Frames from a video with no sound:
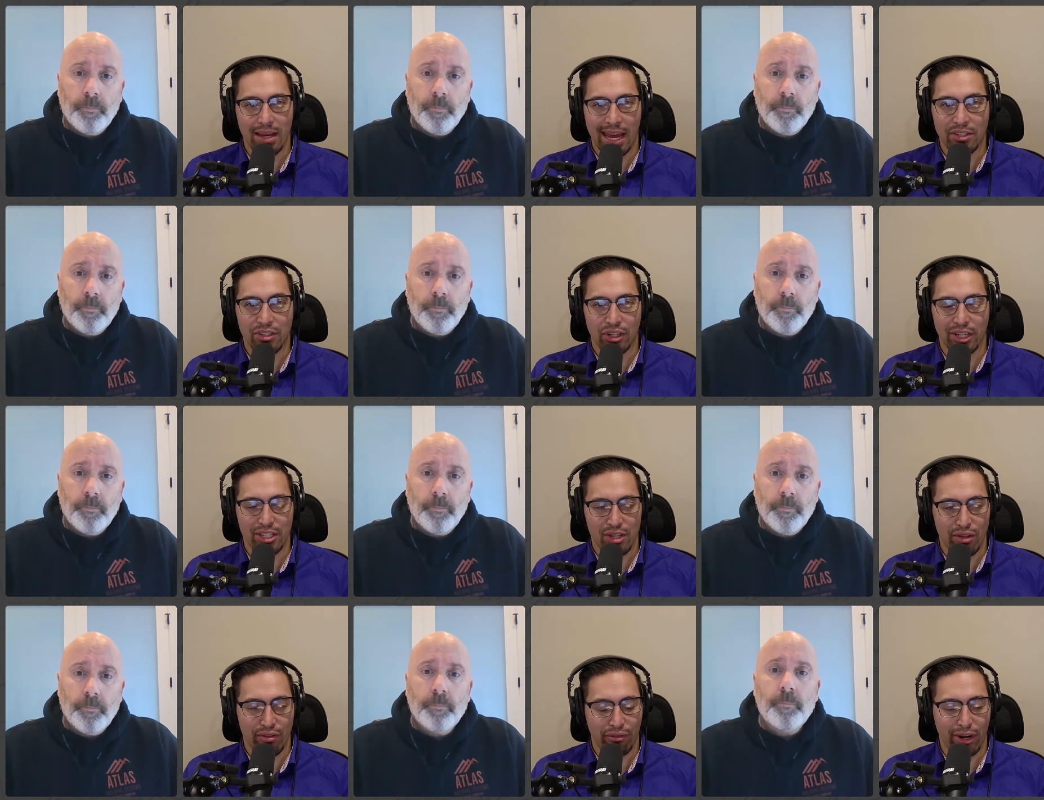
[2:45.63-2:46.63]
Speaker 1: enter
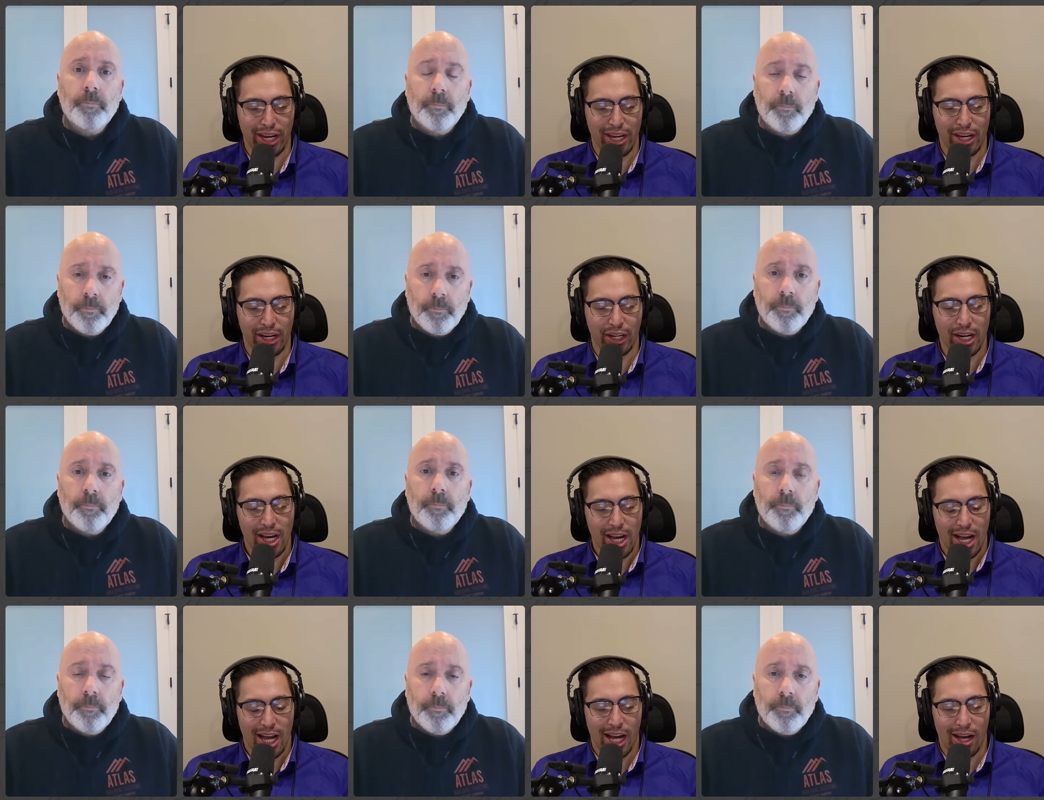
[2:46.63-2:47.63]
into the fray here.
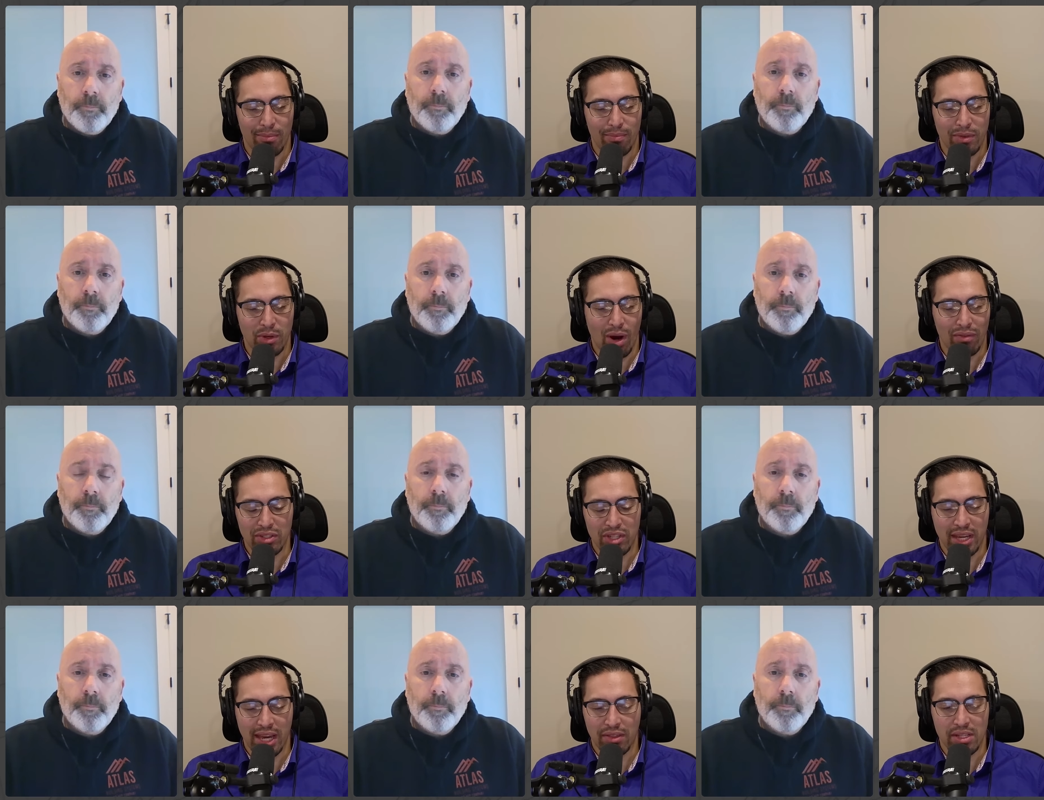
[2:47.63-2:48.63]
Um, you
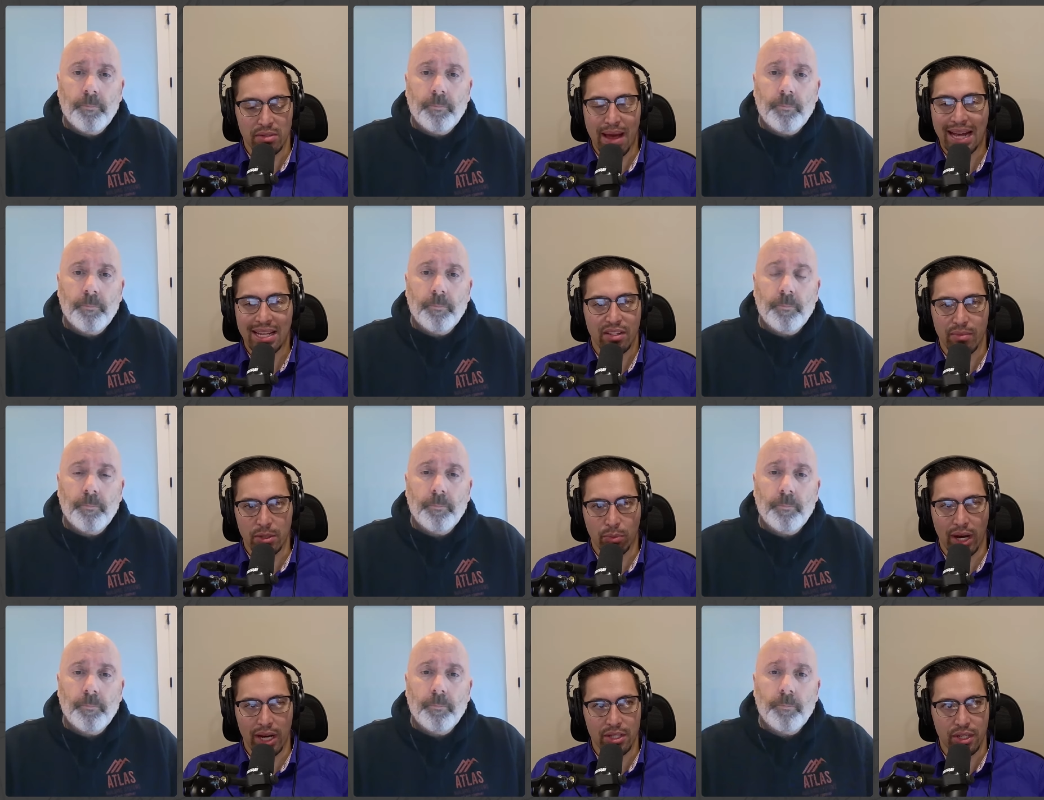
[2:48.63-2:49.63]
obviously get these massive
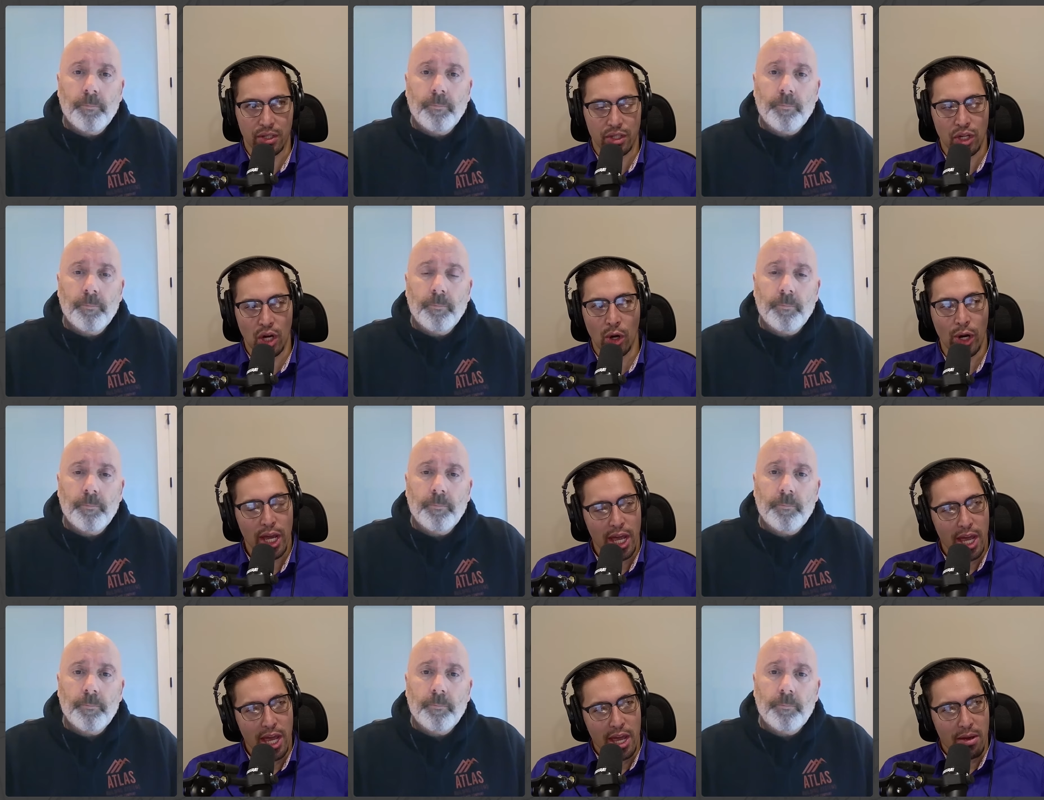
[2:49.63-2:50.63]
mispricings. So
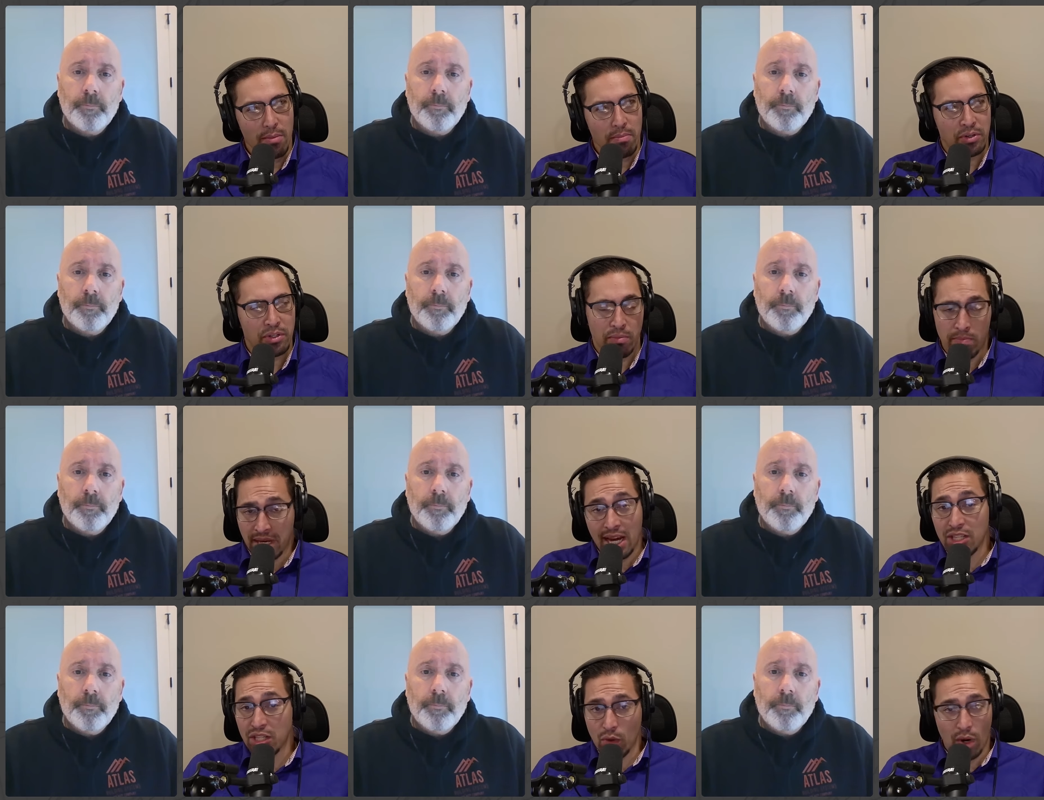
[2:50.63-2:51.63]

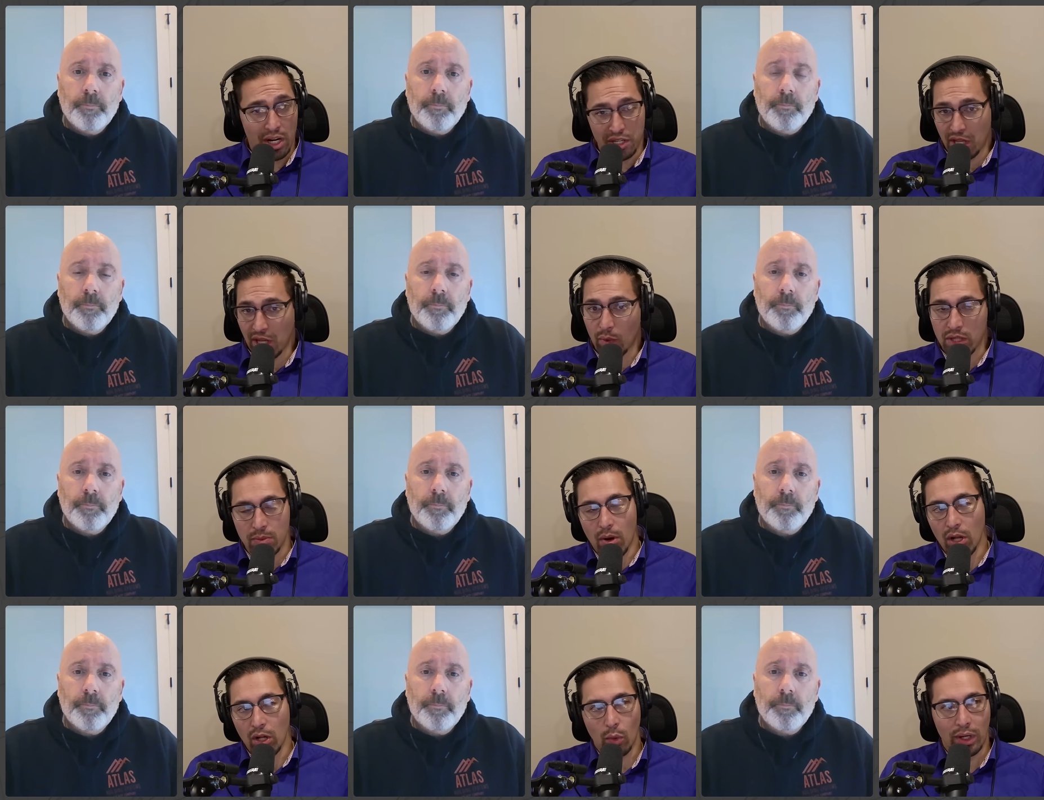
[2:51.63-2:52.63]
because you are dealing with
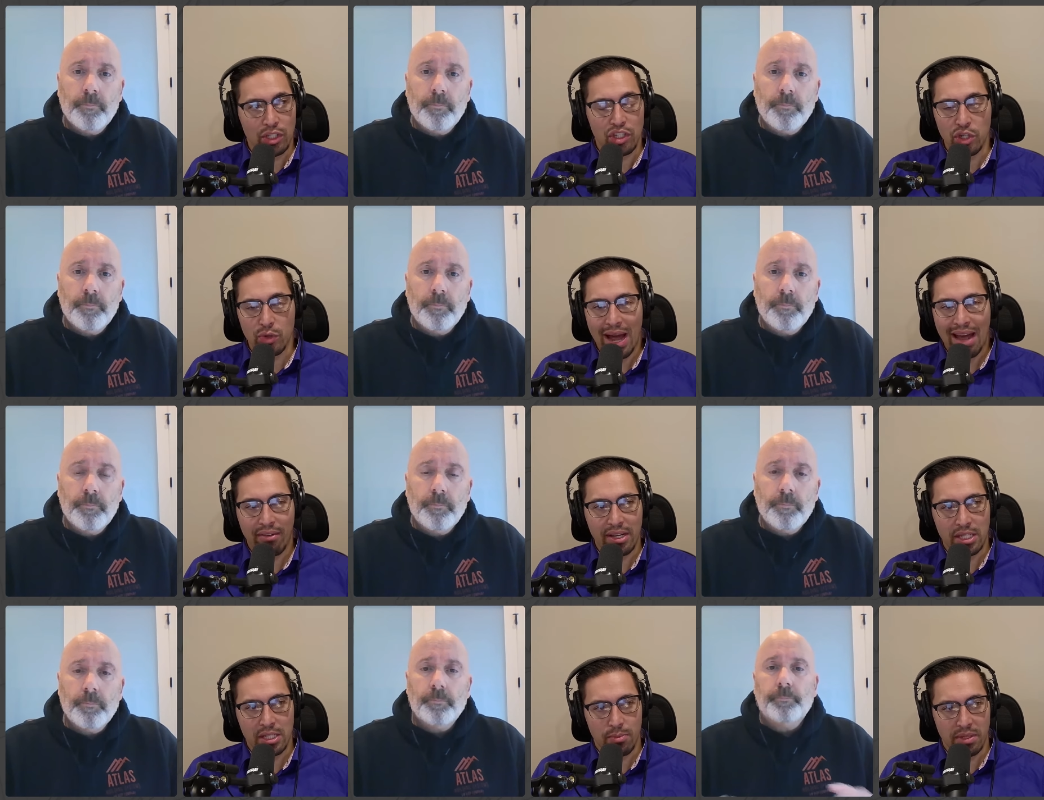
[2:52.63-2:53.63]
smaller ones, do you have
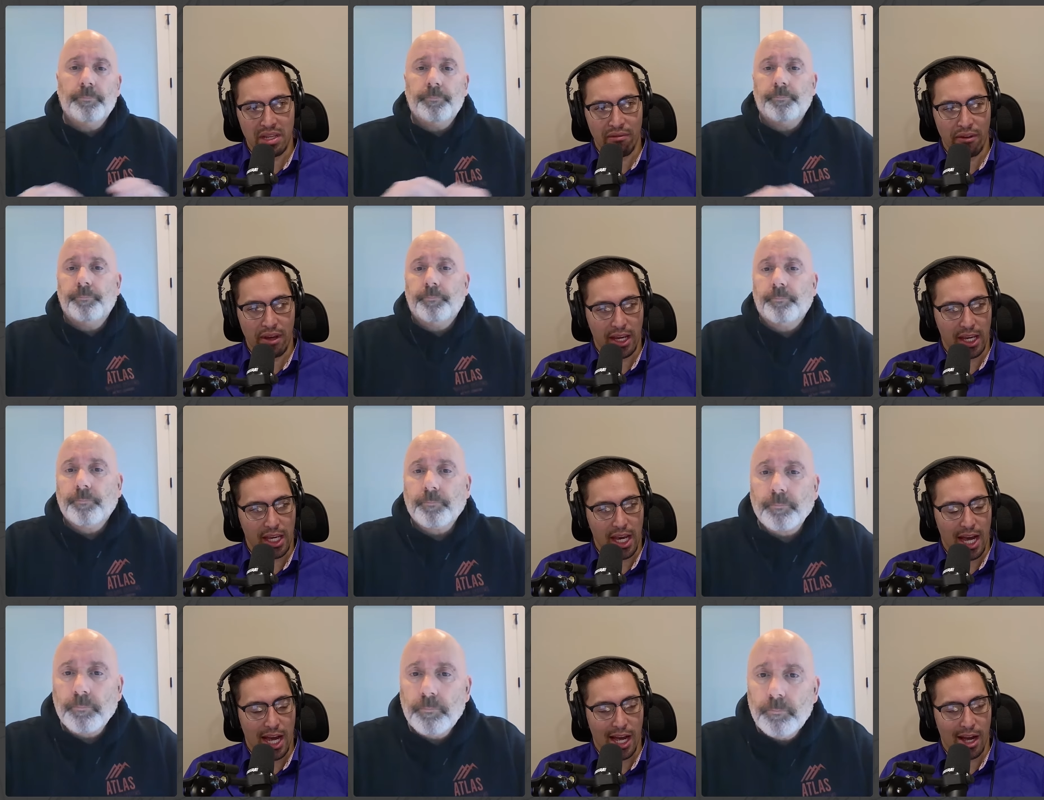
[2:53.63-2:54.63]
any specific
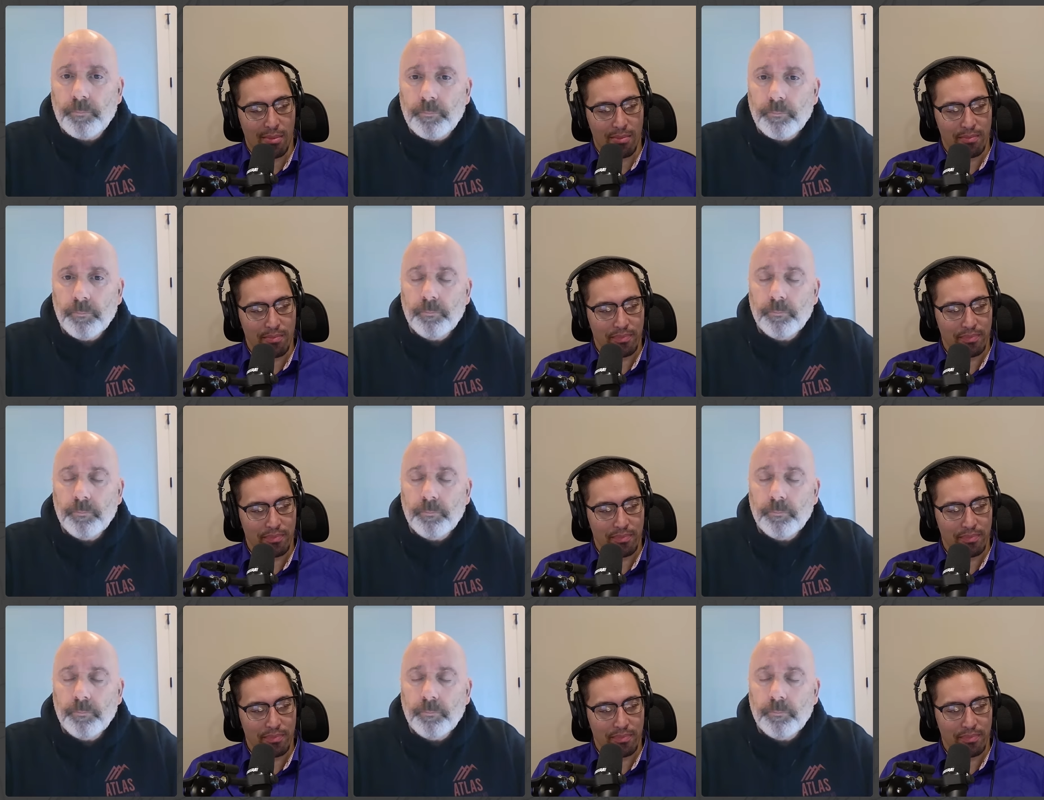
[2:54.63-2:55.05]
um,